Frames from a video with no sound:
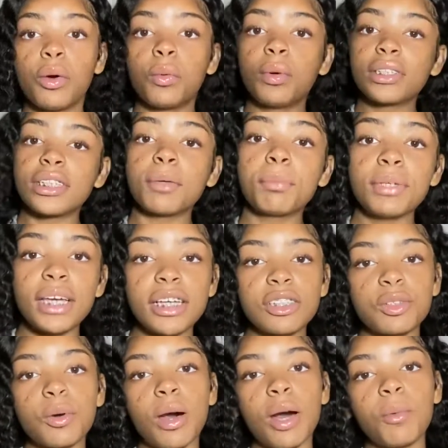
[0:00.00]
What's up, PA
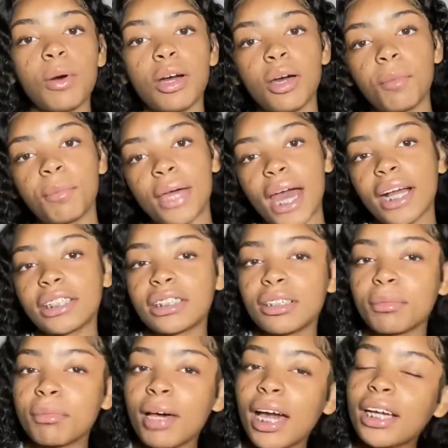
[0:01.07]
squad? Welcome back
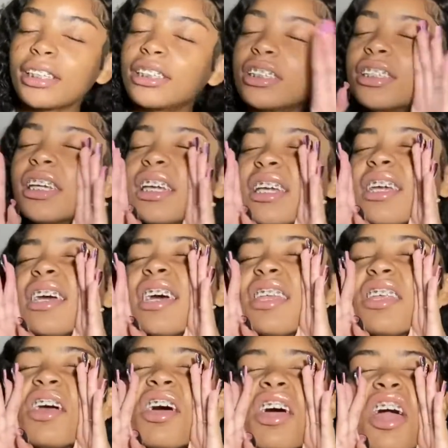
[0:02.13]
to my
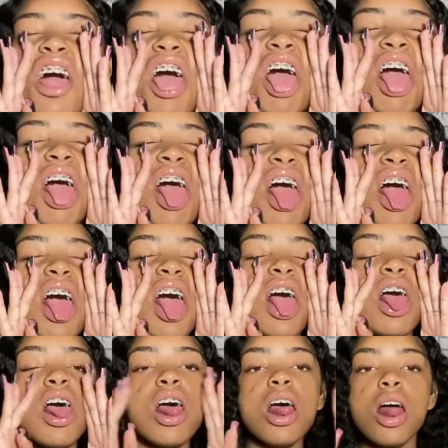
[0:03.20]

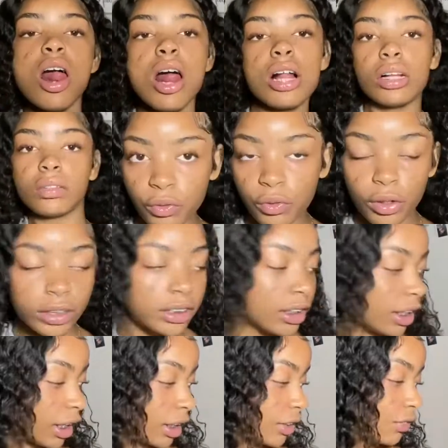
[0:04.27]
channel. For
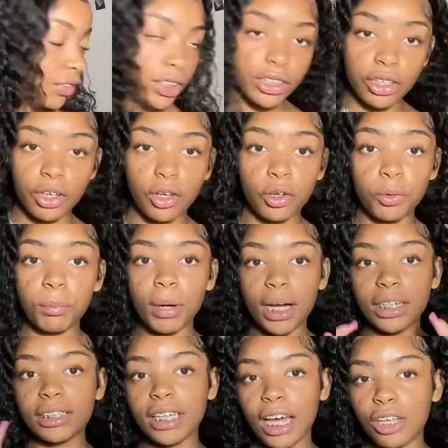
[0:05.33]
today's video,
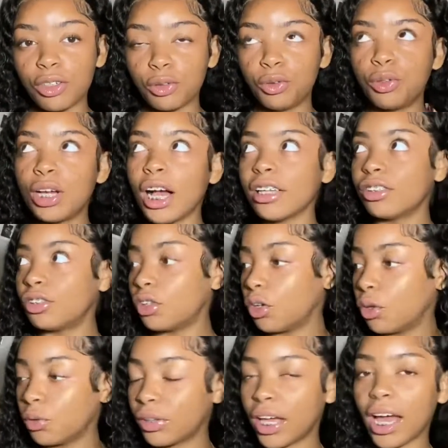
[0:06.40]
by the title, you guys
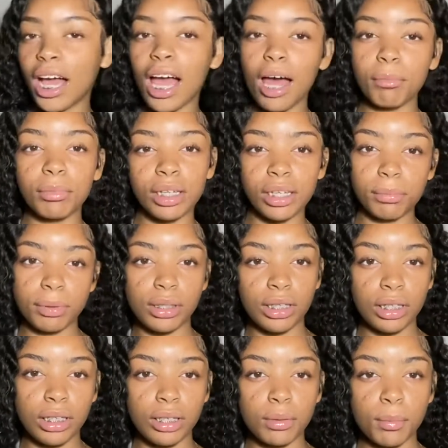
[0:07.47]
know that
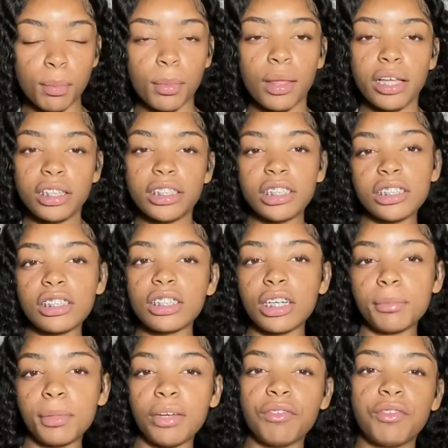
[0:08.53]
this is
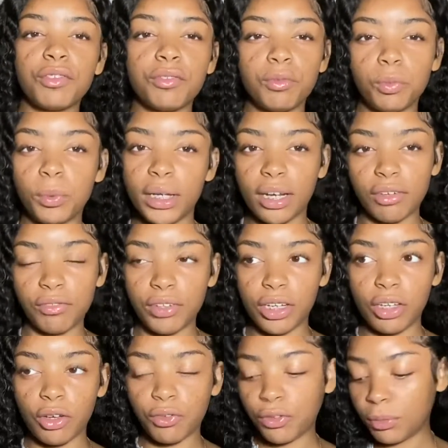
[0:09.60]
gonna be a weird
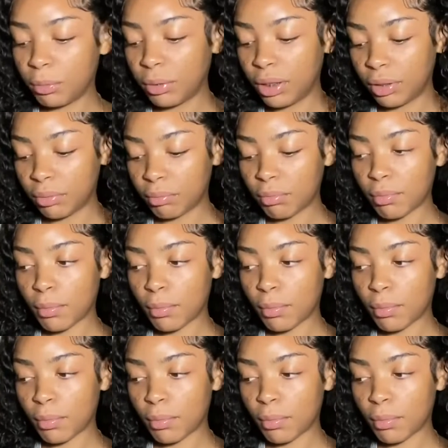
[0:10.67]
video for me